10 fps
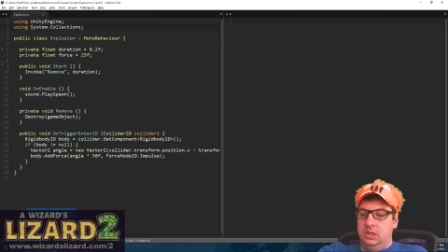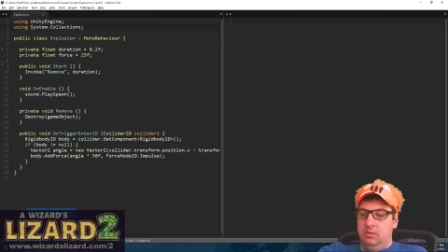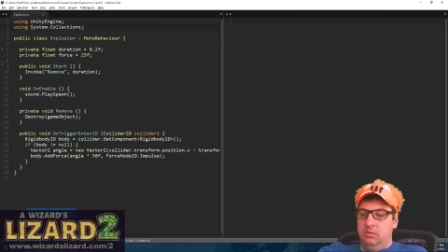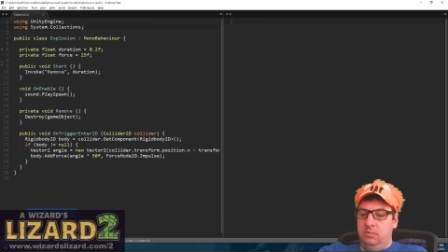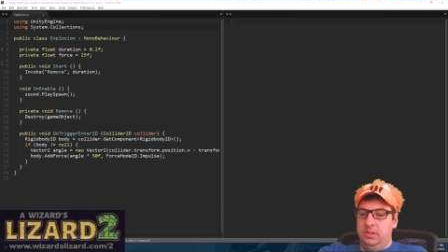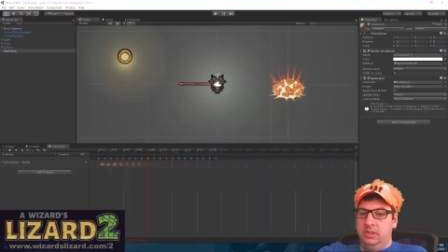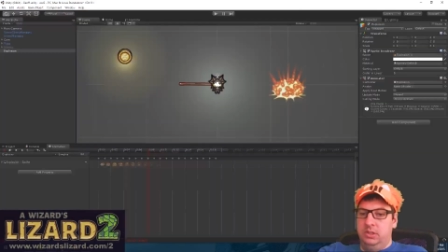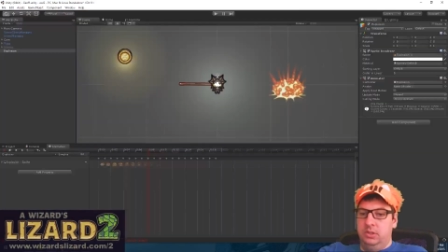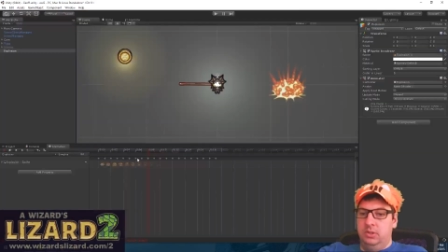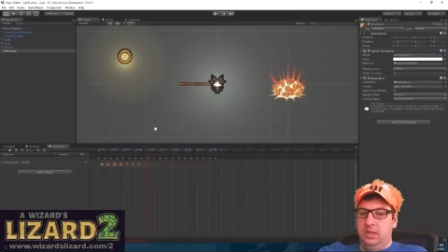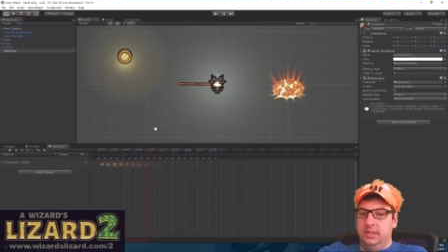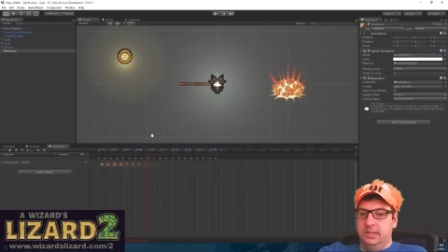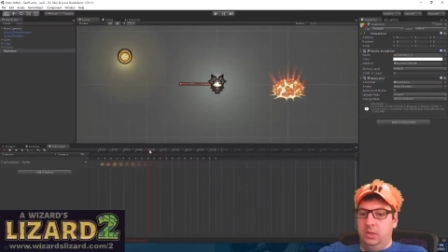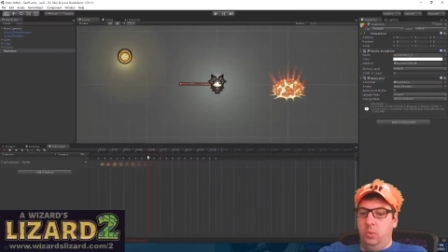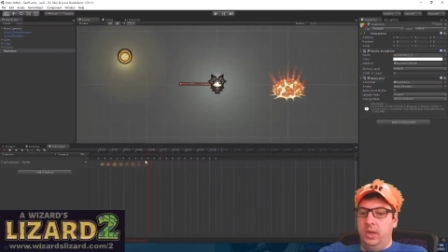basically two things,
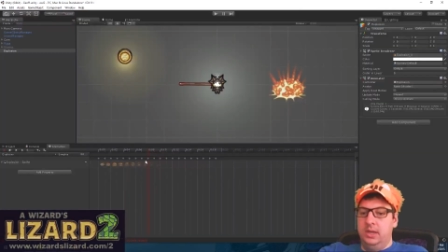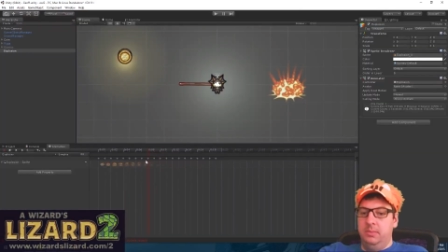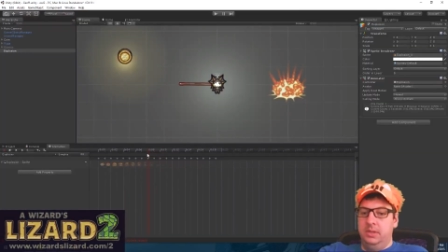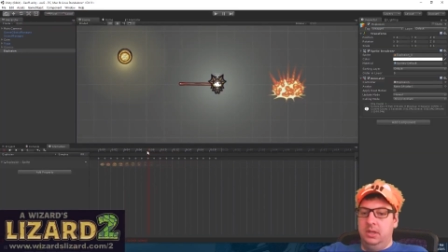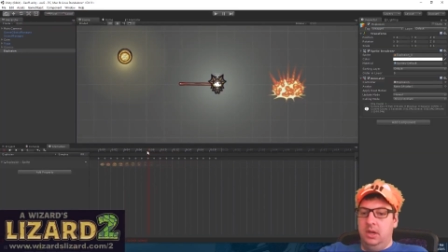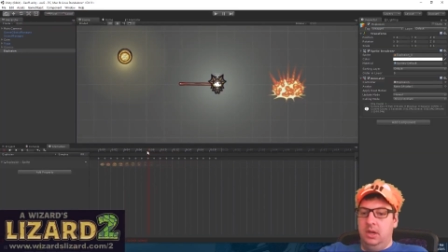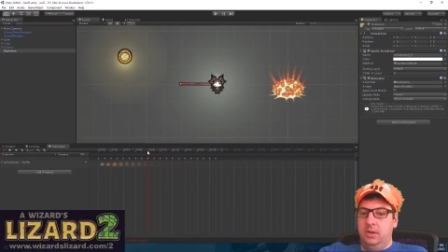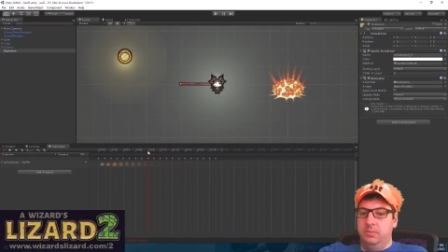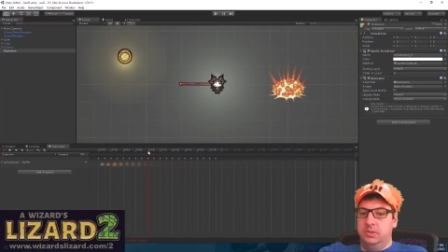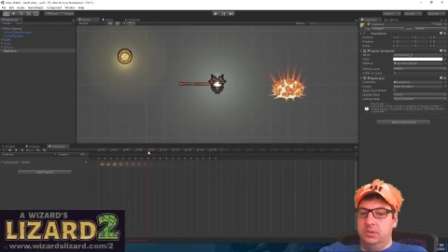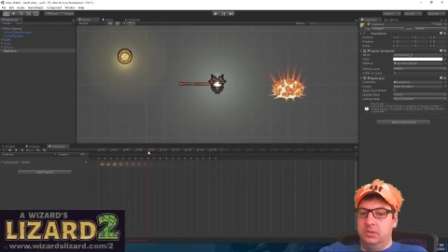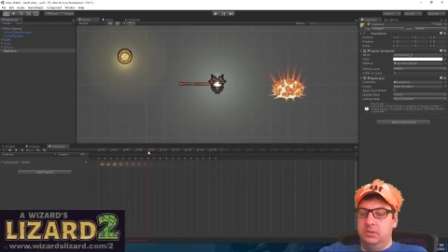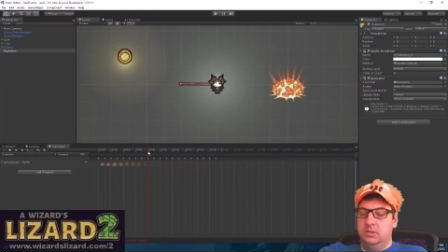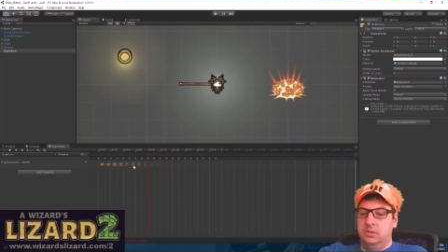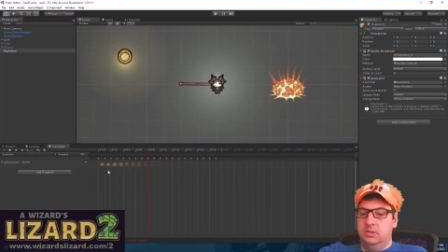like when it becomes
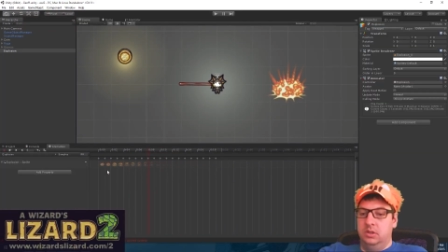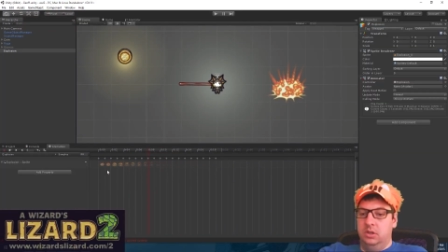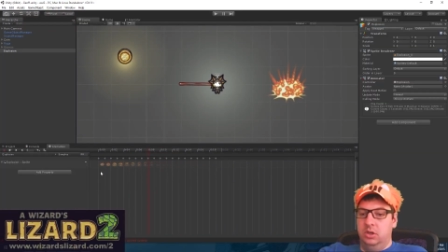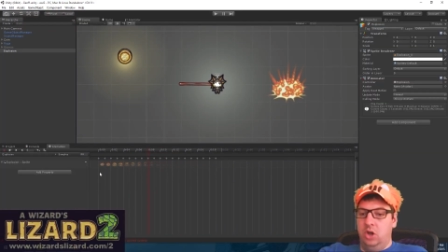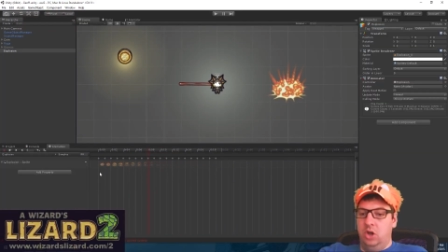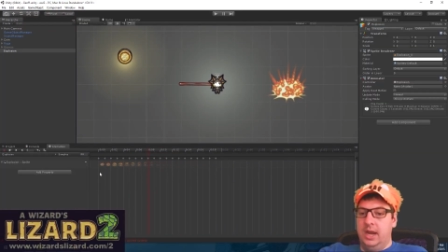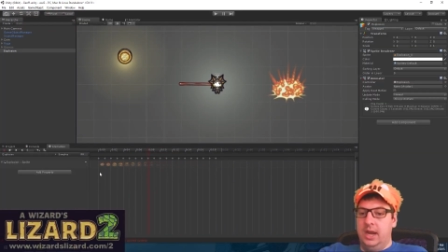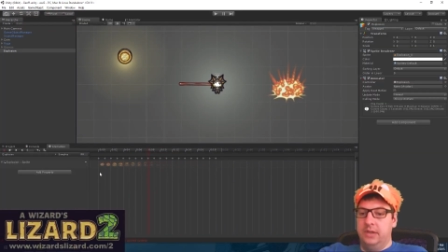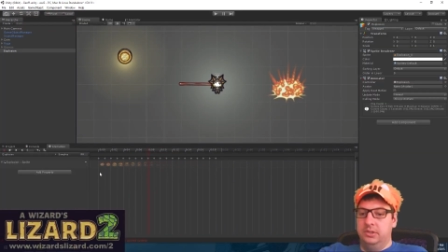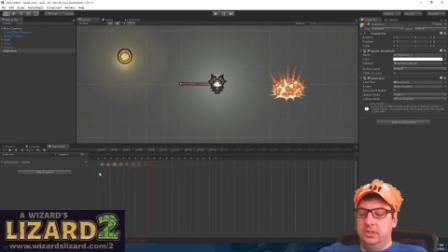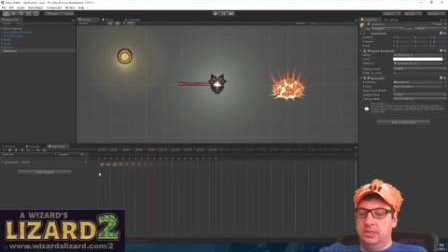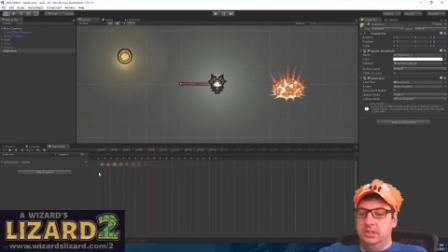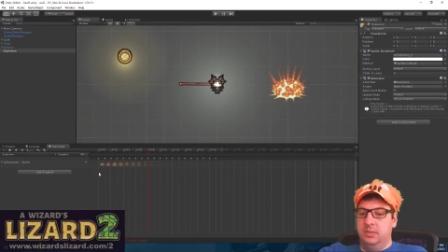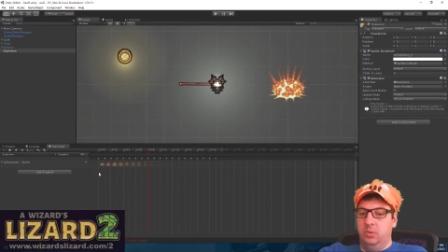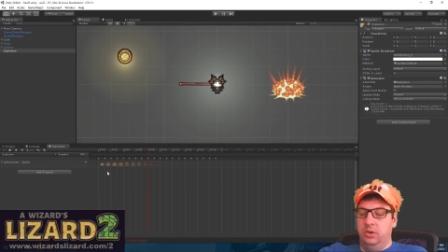not hazardous
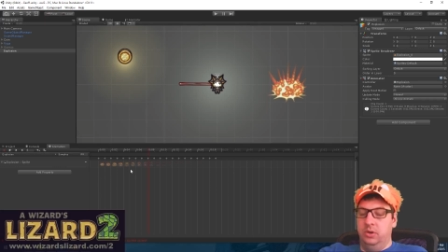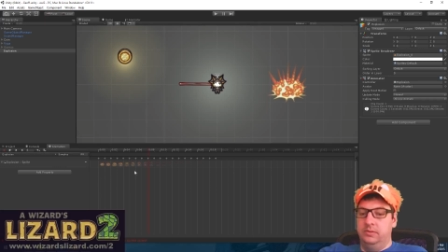anymore,